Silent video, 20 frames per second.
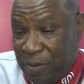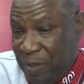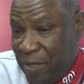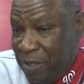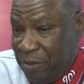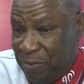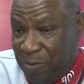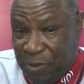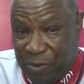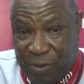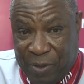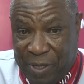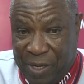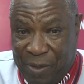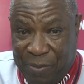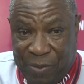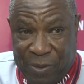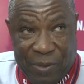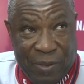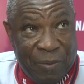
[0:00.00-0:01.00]
you asked me what
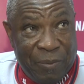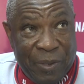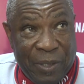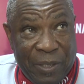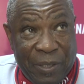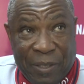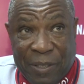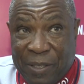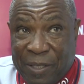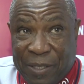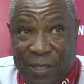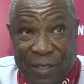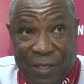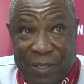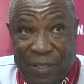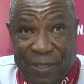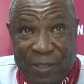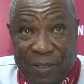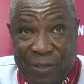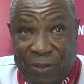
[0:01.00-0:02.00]
happened. I mean,
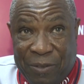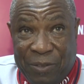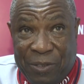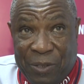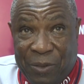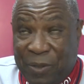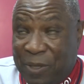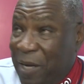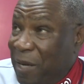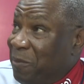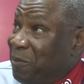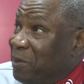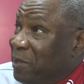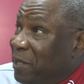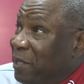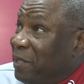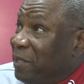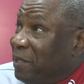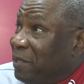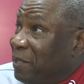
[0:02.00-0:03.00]
you see what
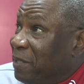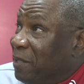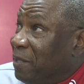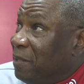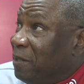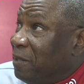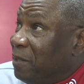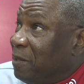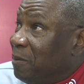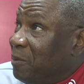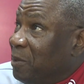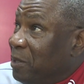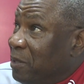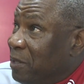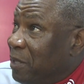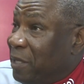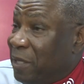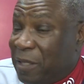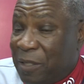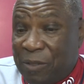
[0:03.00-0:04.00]
happened. They
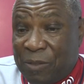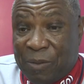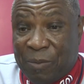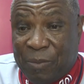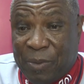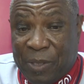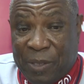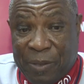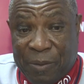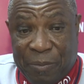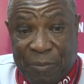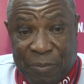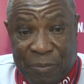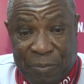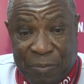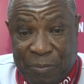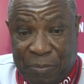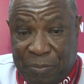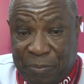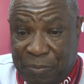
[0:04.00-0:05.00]
hit some,
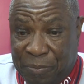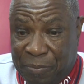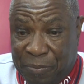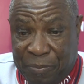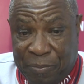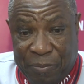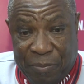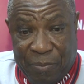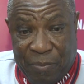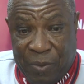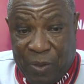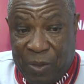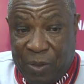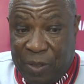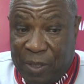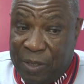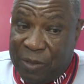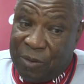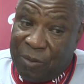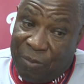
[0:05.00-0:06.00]
you
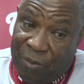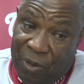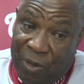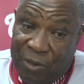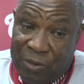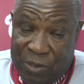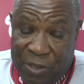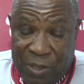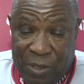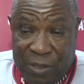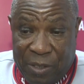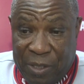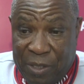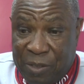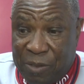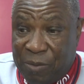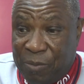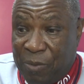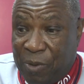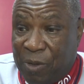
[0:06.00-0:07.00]
know, they hit some balls good.
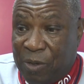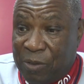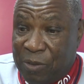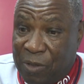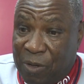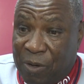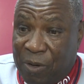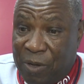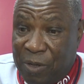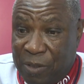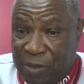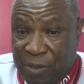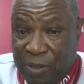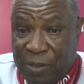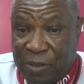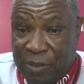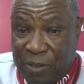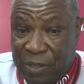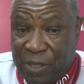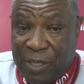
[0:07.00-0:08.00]
They hit some balls hard.
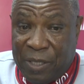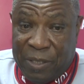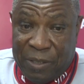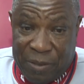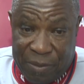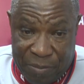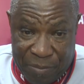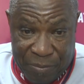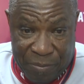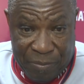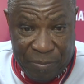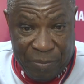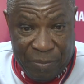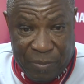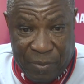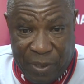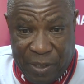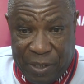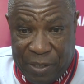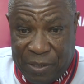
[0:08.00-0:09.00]
Other than,
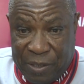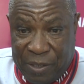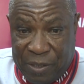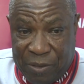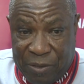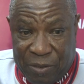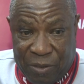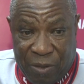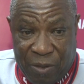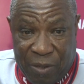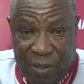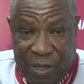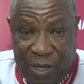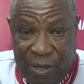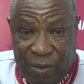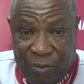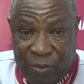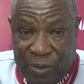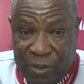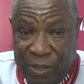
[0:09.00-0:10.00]
like I said, it started
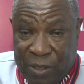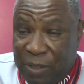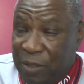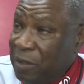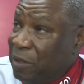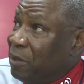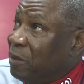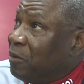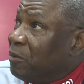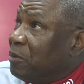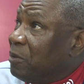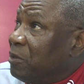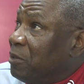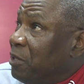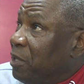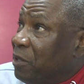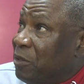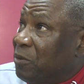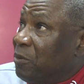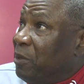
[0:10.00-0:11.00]
out with the, you know, with
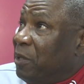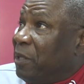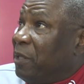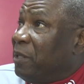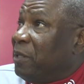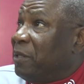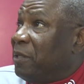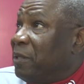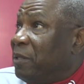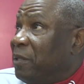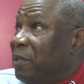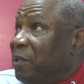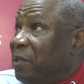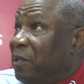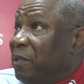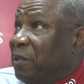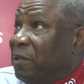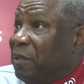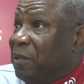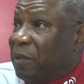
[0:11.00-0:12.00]
the check swing.
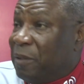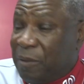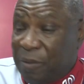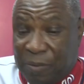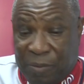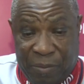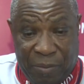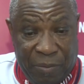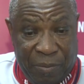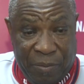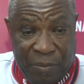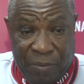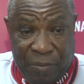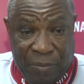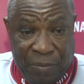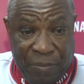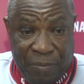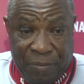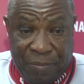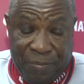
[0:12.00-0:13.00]
And, I
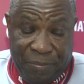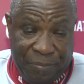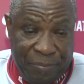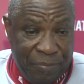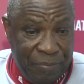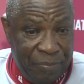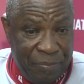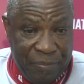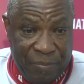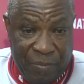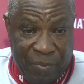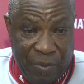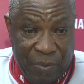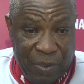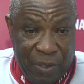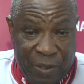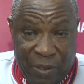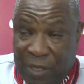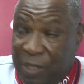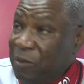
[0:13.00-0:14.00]

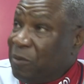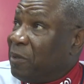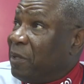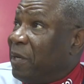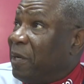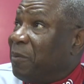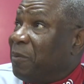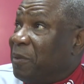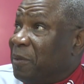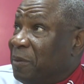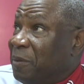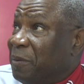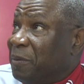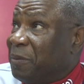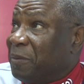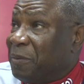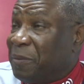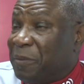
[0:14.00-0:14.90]
mean, that's what happened.